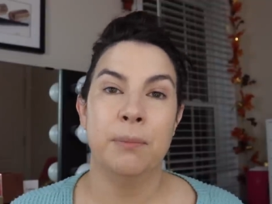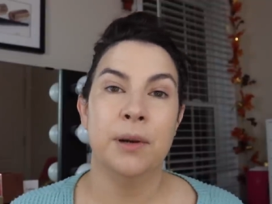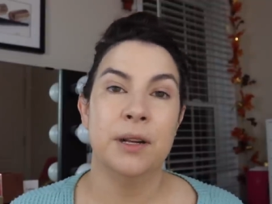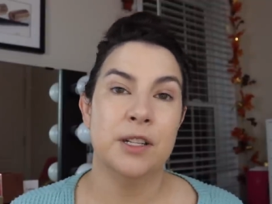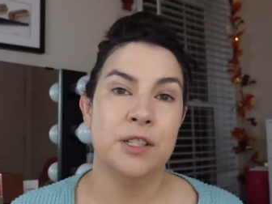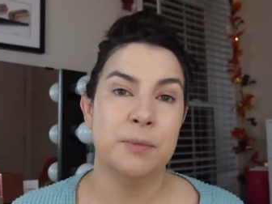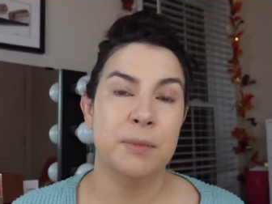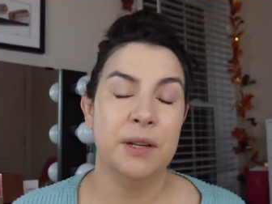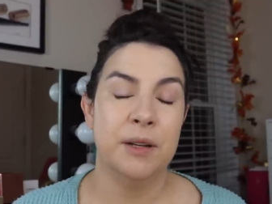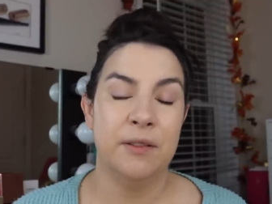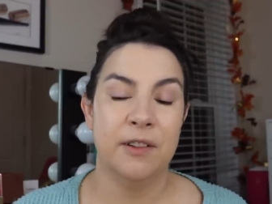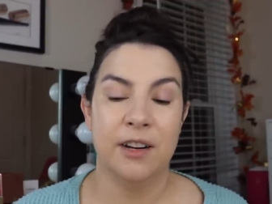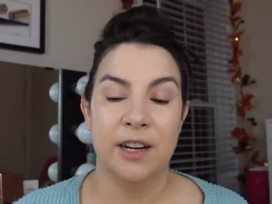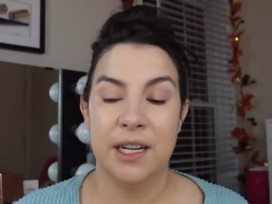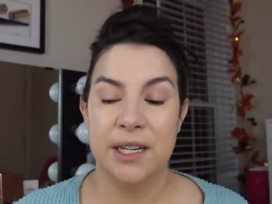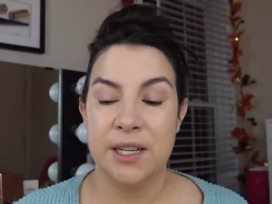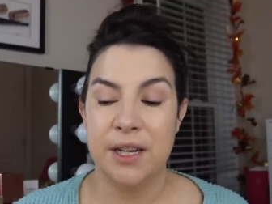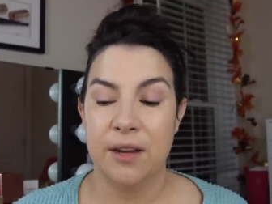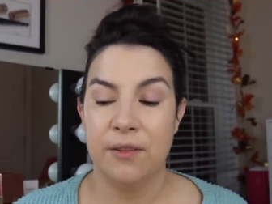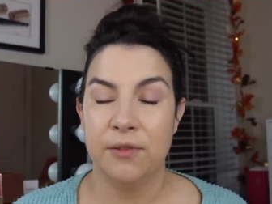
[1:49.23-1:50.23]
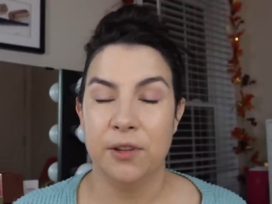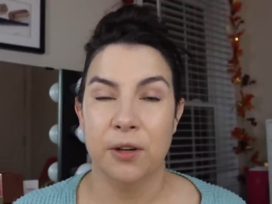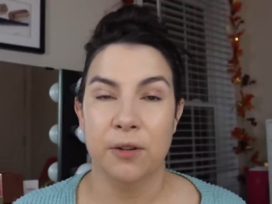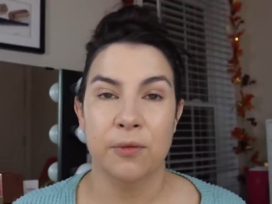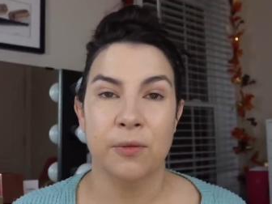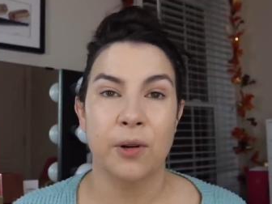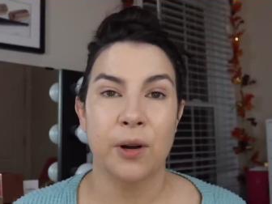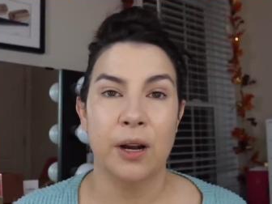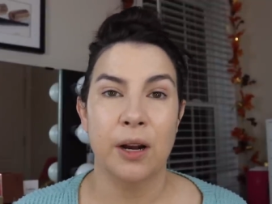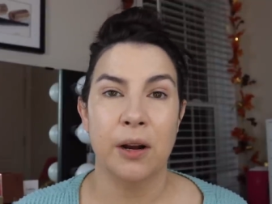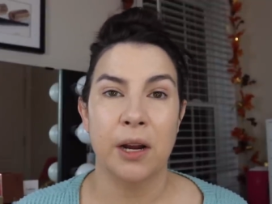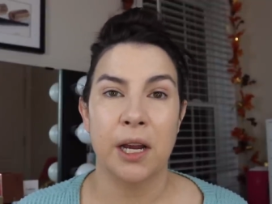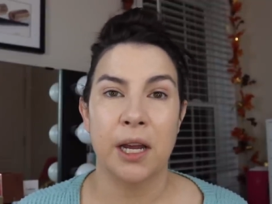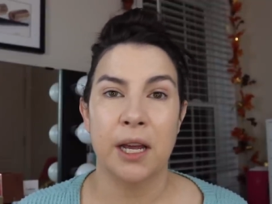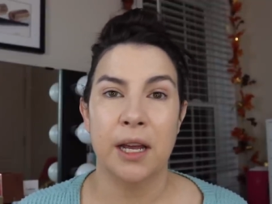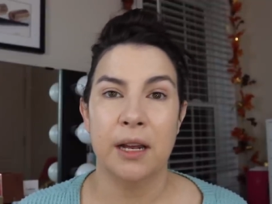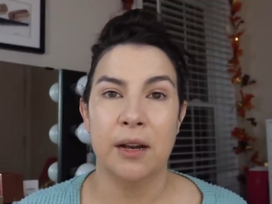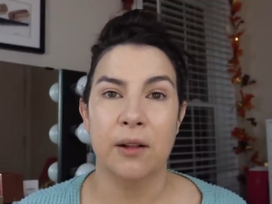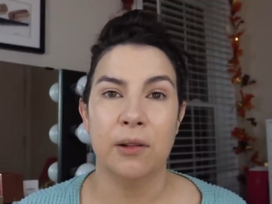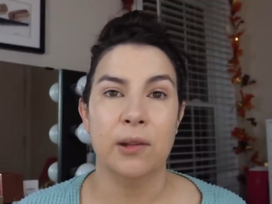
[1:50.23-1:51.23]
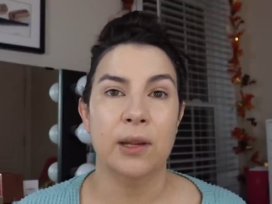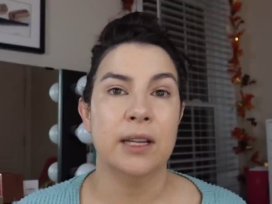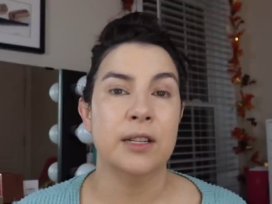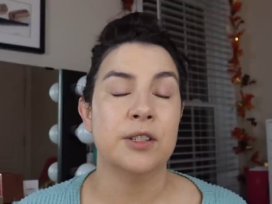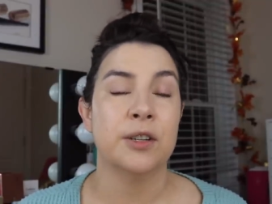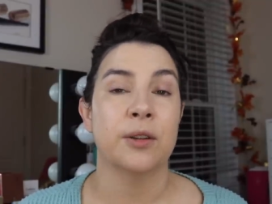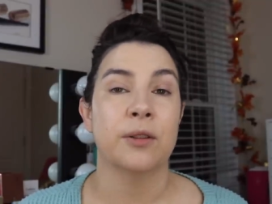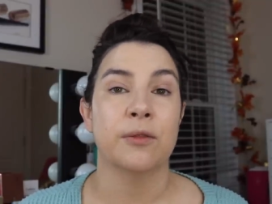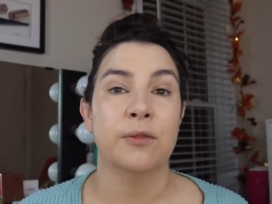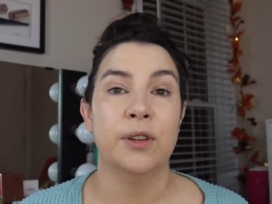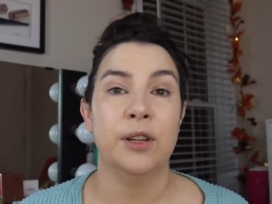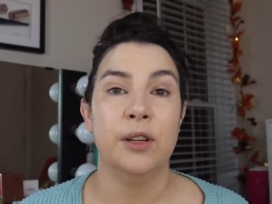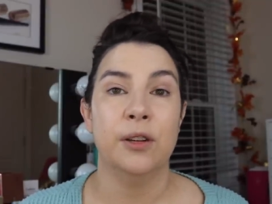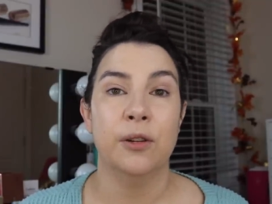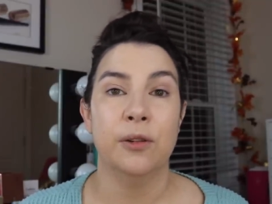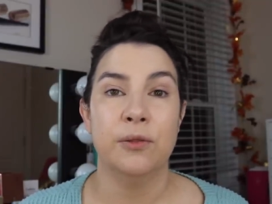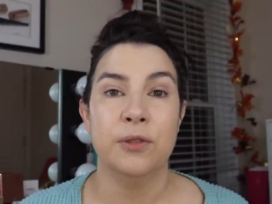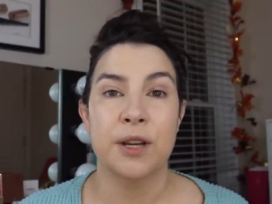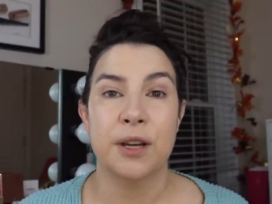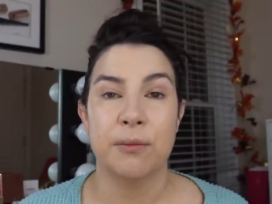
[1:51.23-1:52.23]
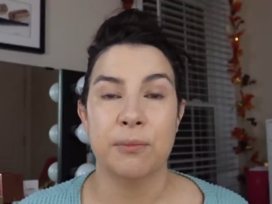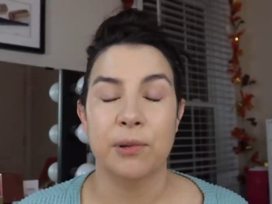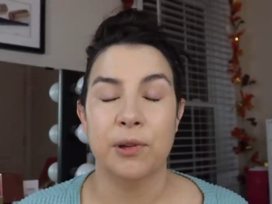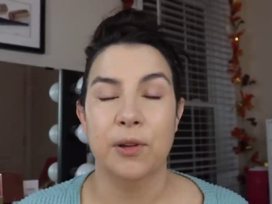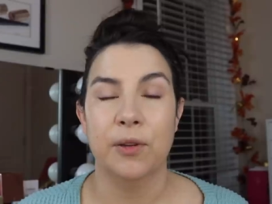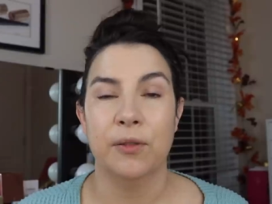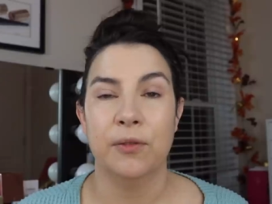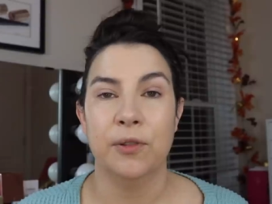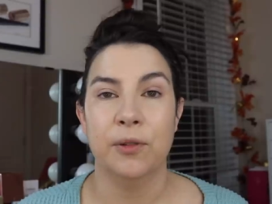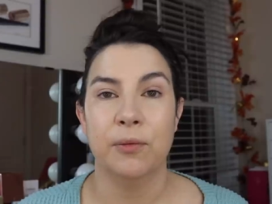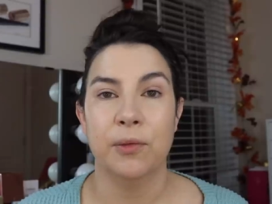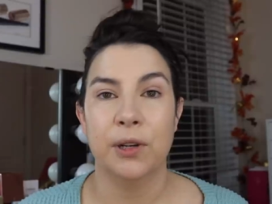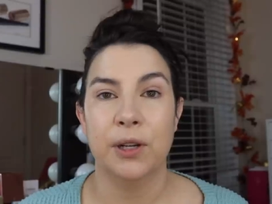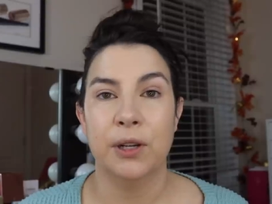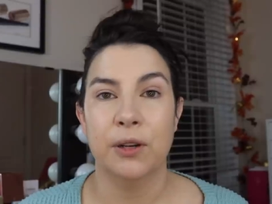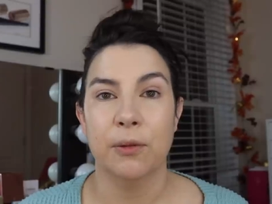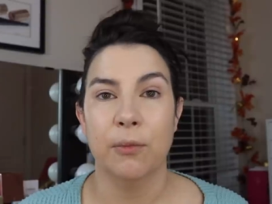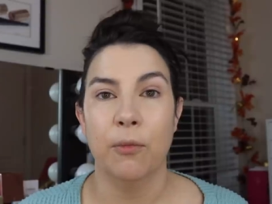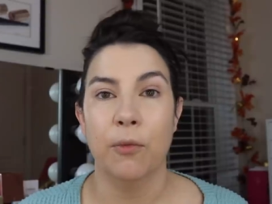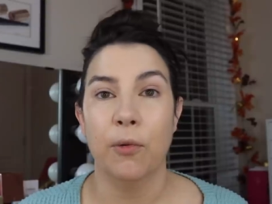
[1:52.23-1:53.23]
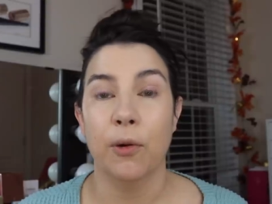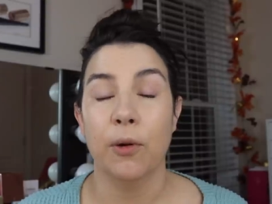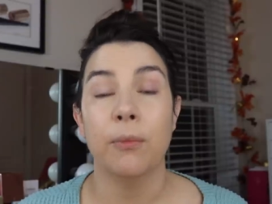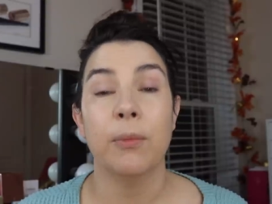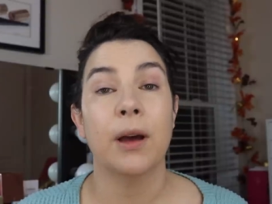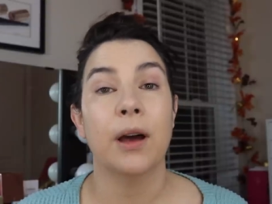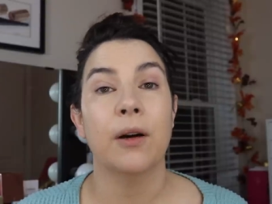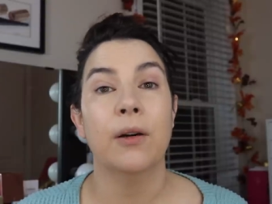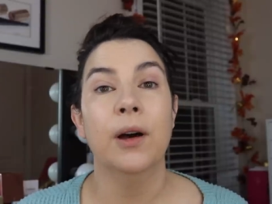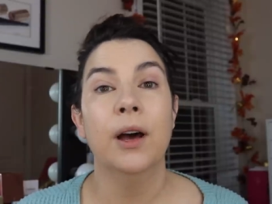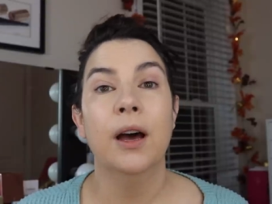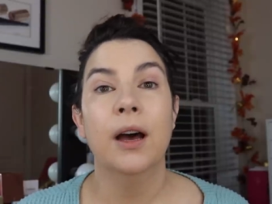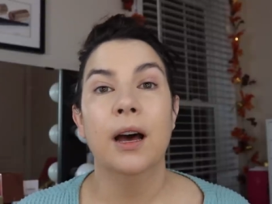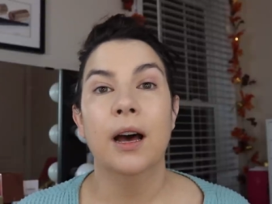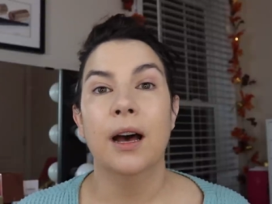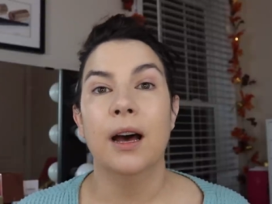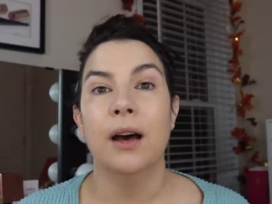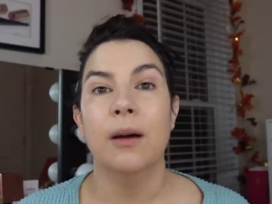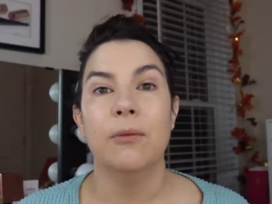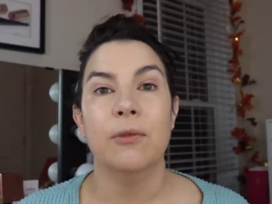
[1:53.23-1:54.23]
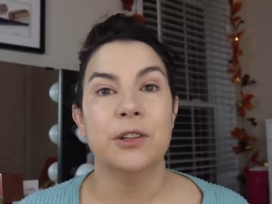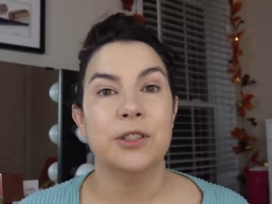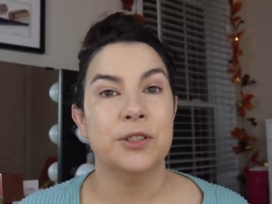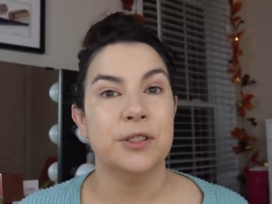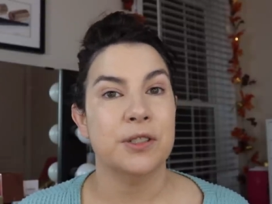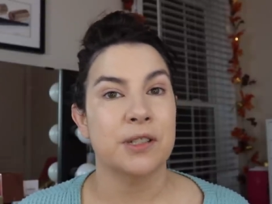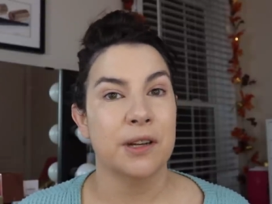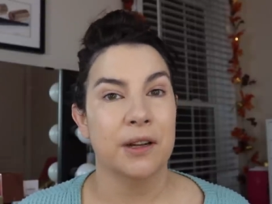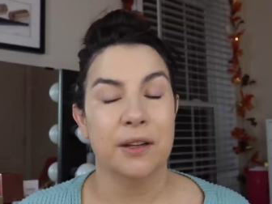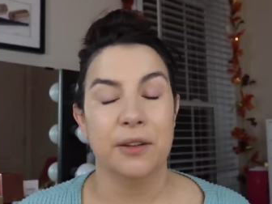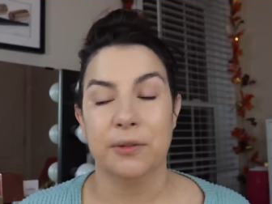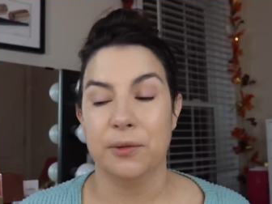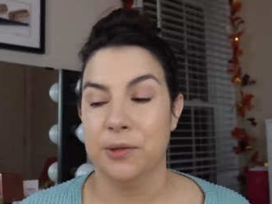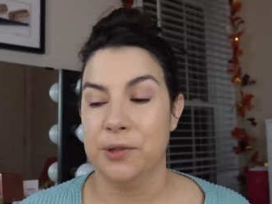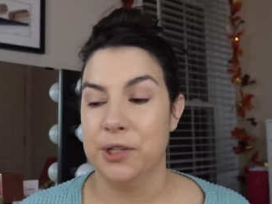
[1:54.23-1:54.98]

but it's been a very tough year for Erica and I'll link to her video down below if you want to hear more about um, what she's gone through.